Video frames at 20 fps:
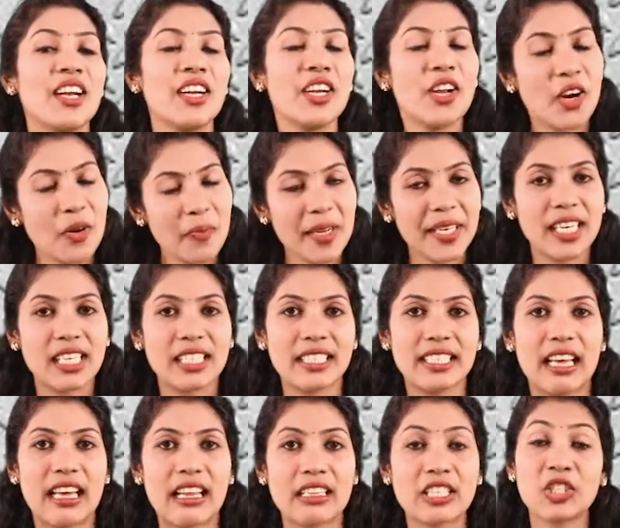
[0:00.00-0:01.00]

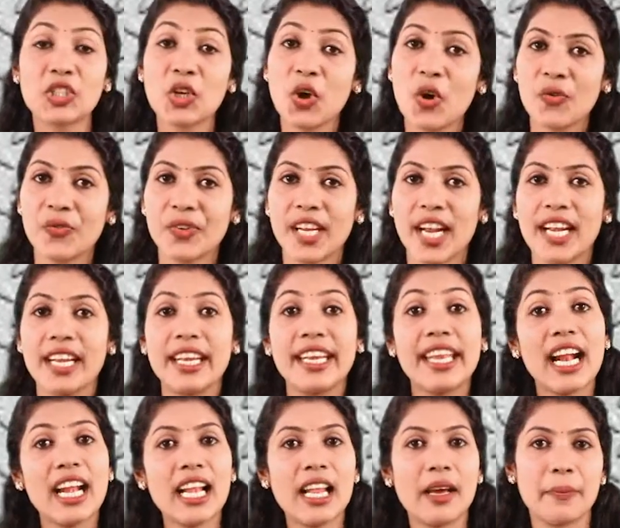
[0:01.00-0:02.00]
Non-metals are soft and
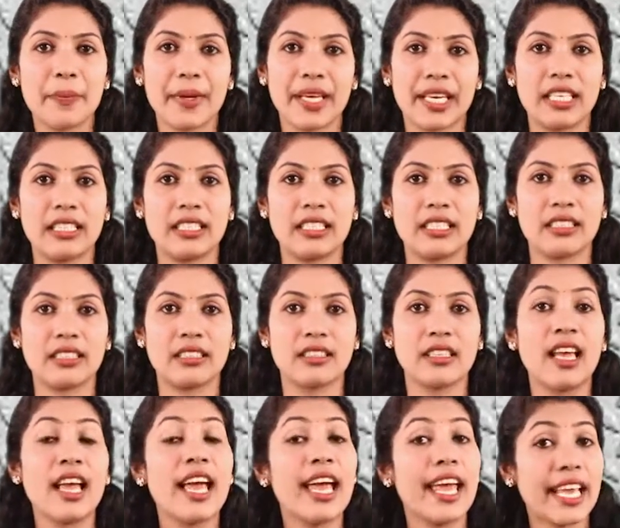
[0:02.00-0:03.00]
dull appearances.
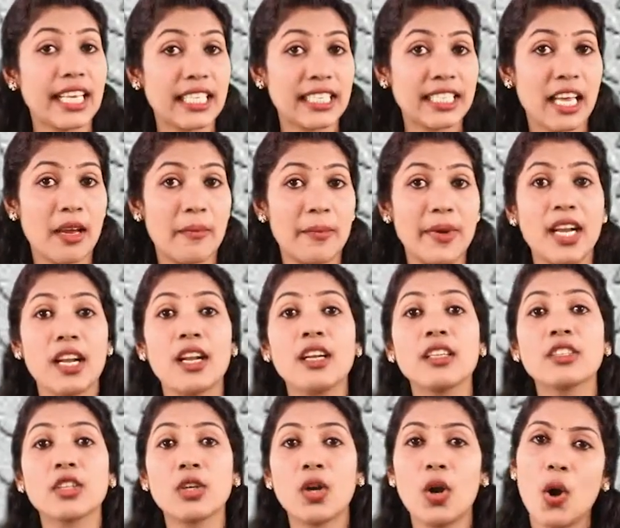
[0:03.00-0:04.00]
Example,
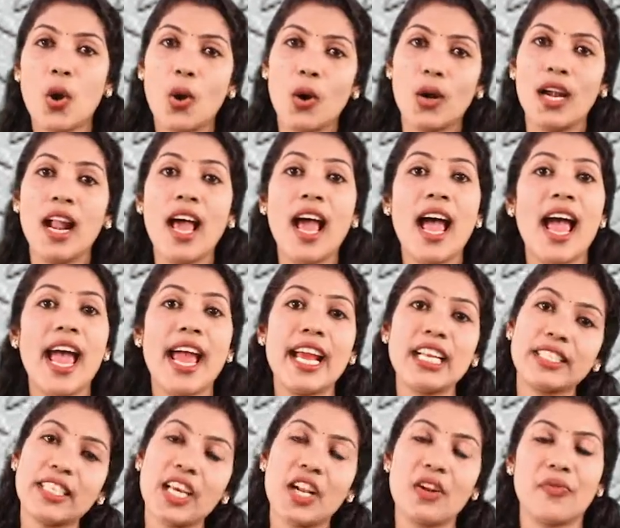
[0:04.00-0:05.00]
coal
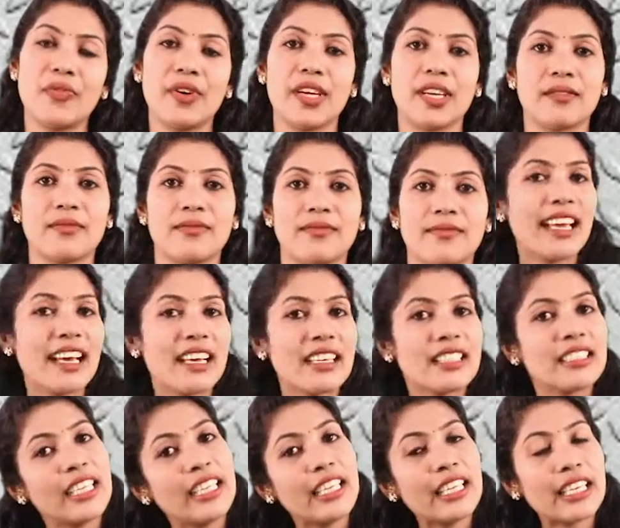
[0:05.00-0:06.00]
and sulfur. They
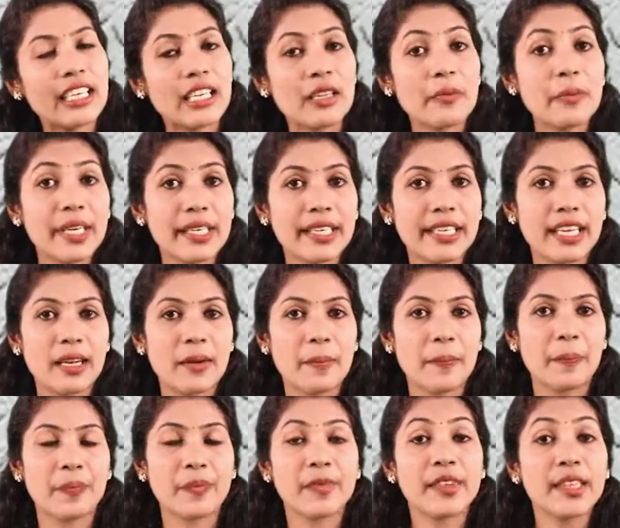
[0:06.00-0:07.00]
are generally brittle.
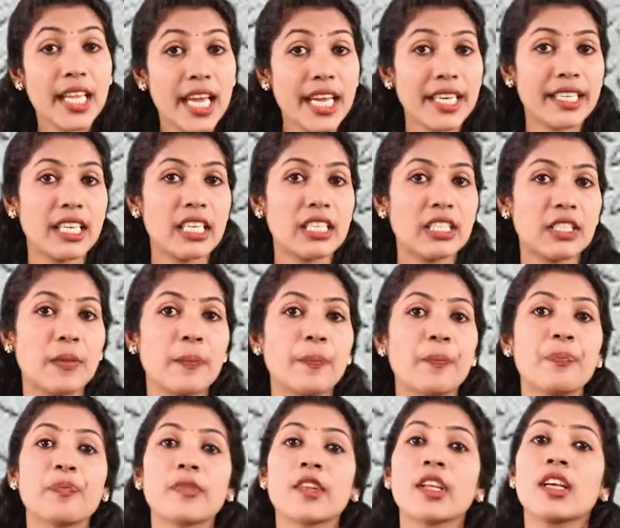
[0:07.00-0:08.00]
That is,
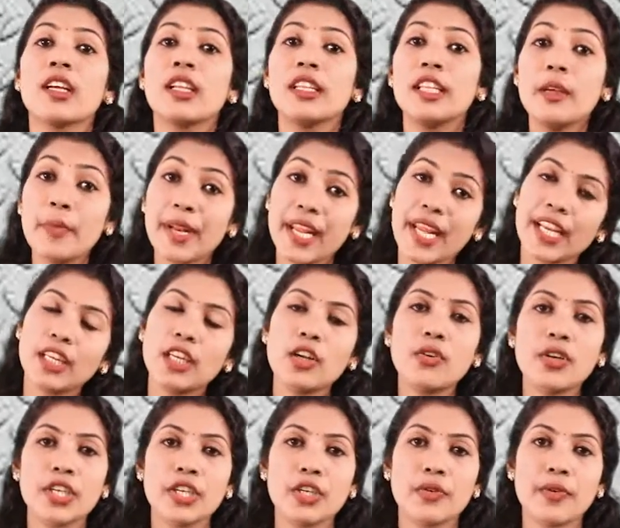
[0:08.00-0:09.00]
they break
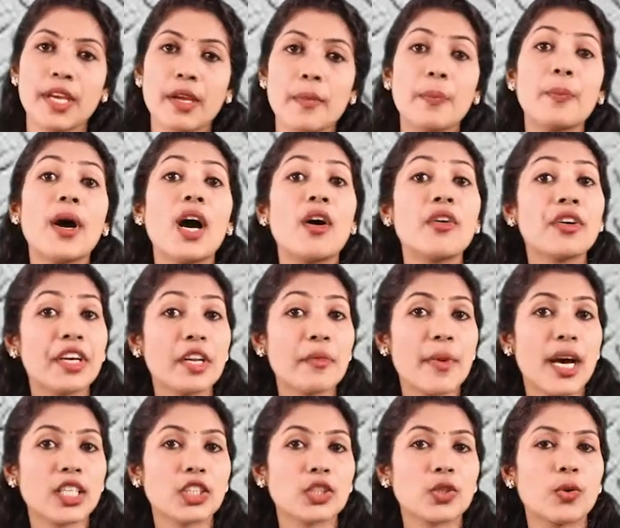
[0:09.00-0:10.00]
down into a powdery
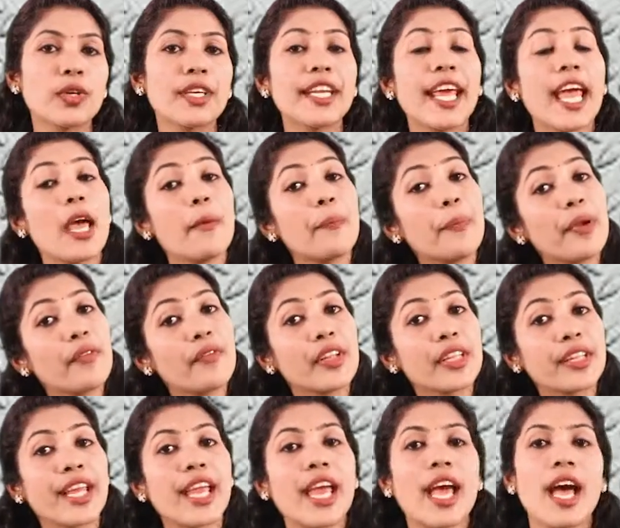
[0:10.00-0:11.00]
mass on tapping
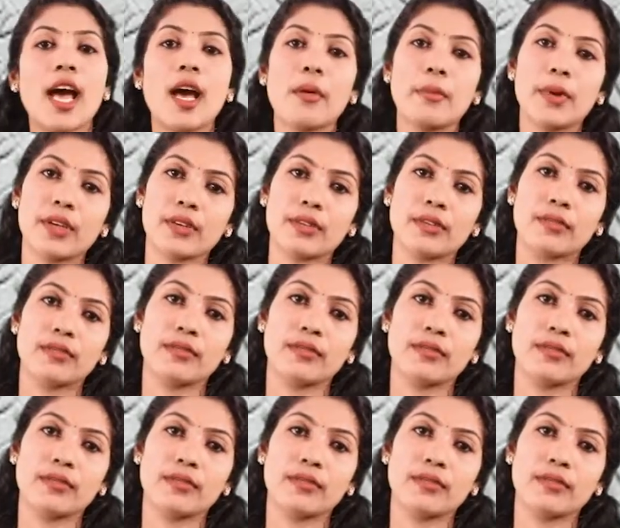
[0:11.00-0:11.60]
with a hammer.